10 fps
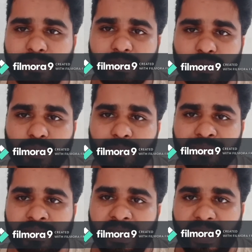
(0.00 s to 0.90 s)
into
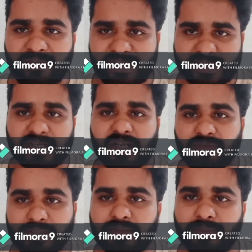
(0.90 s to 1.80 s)
a fictional
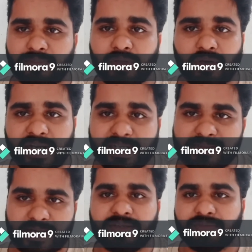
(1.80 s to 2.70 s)
work or a
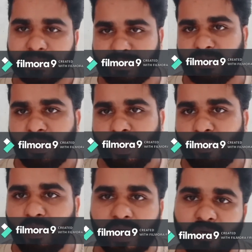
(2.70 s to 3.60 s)
literary work,
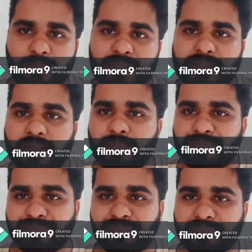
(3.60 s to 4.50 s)
what would be the
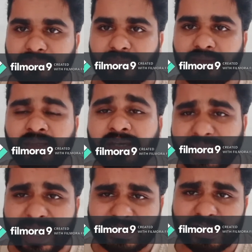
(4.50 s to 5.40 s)

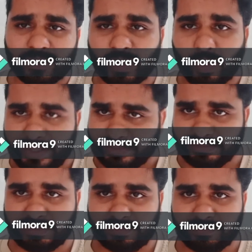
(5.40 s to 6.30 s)
reaction of the
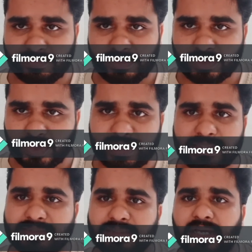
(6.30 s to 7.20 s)
audience? So
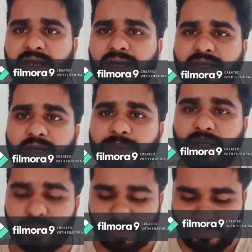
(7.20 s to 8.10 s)
he is
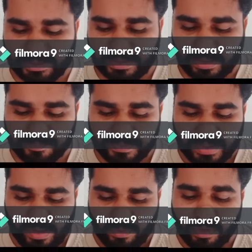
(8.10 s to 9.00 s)
coming out with the
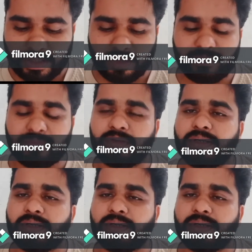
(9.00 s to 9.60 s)
work of